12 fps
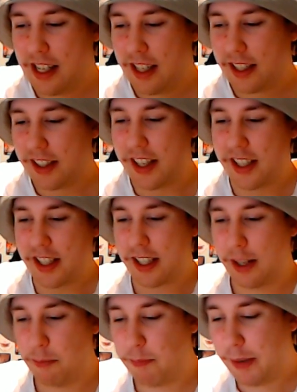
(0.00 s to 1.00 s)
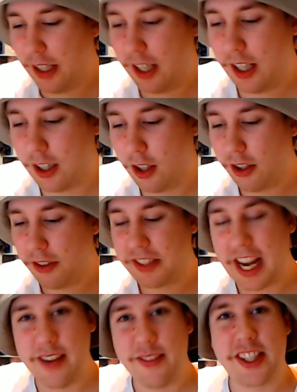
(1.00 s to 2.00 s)
there's a lot of
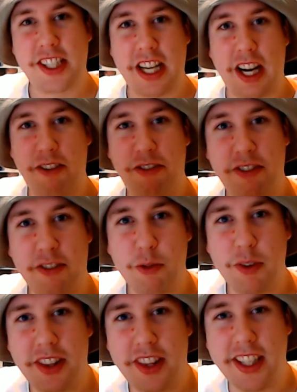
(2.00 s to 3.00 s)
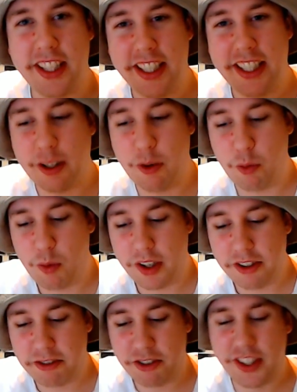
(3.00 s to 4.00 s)
gaming stuff with the
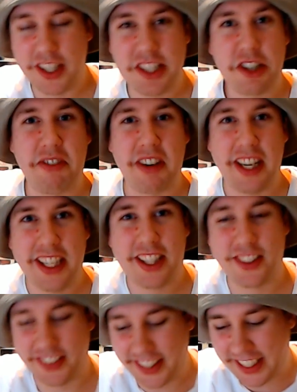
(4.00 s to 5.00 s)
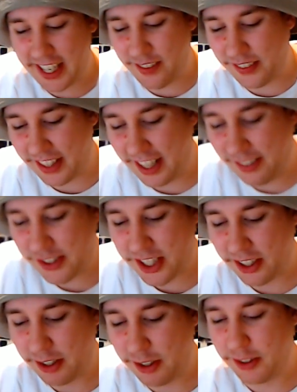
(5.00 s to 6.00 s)
wonderfulness of E3 coming up,
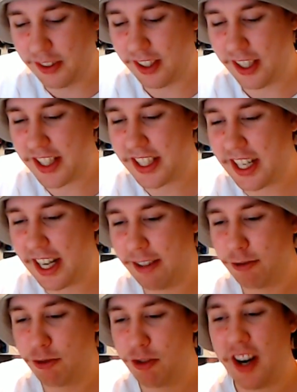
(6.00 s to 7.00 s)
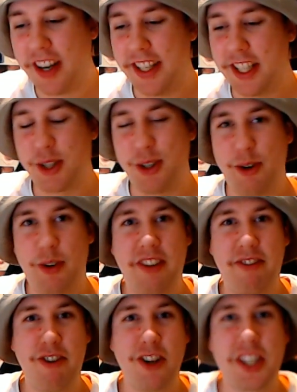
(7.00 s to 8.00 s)
so let's get right into it with the
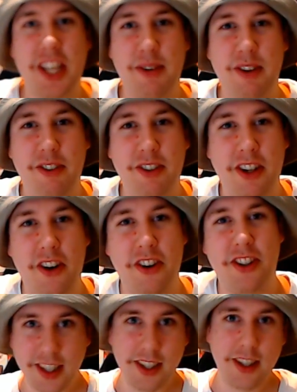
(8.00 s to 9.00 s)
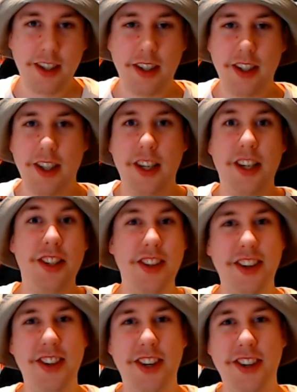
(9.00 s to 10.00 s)
first segment on new
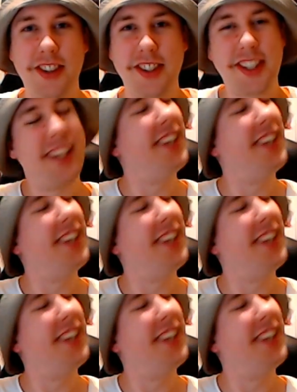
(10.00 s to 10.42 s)
news